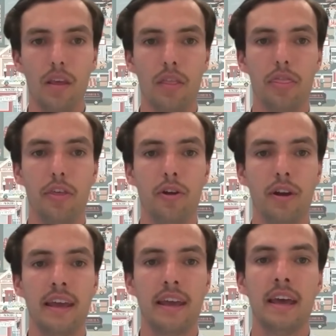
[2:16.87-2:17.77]
And
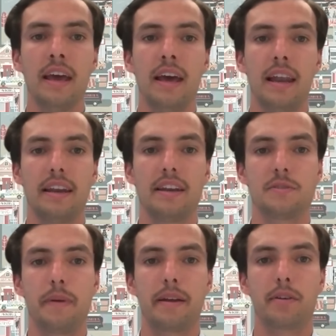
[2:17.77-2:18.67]
thirdly, lenders
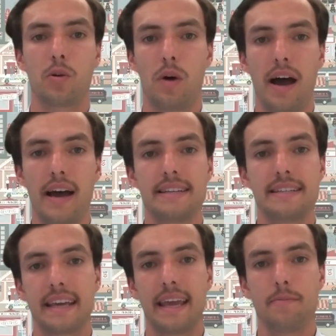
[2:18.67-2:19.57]
being required
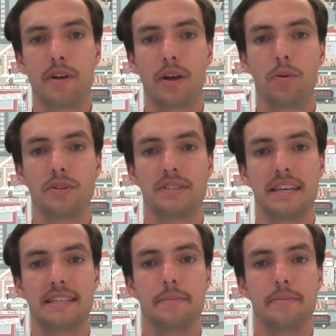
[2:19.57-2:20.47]
to keep records
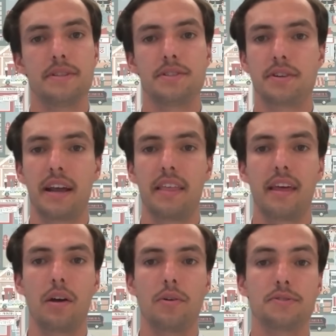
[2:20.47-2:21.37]
that demonstrate
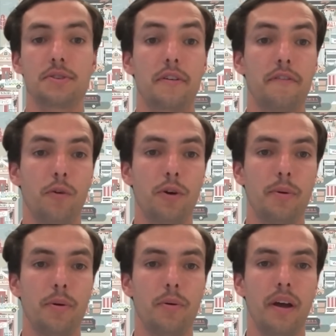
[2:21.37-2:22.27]
their loans are
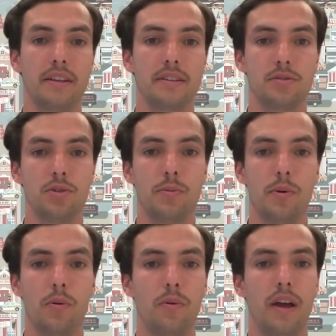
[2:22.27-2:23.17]
affordable and
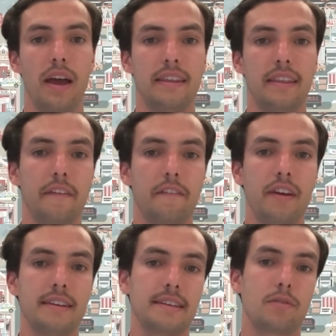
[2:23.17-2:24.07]
suitable, and that their
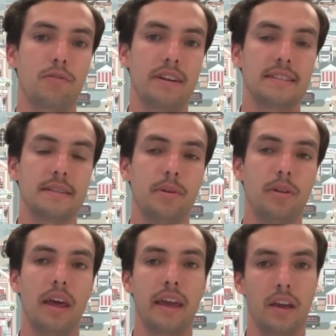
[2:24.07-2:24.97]
fees are
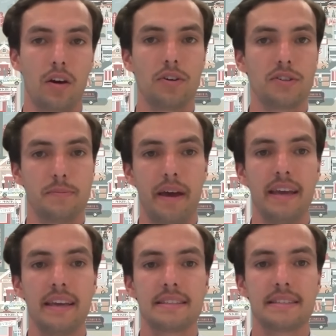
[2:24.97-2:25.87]
reasonable and
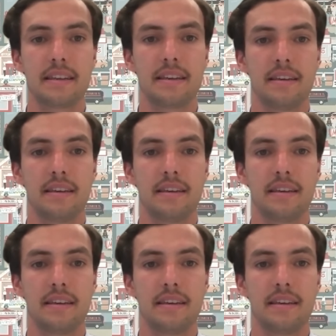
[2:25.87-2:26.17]
cost-based.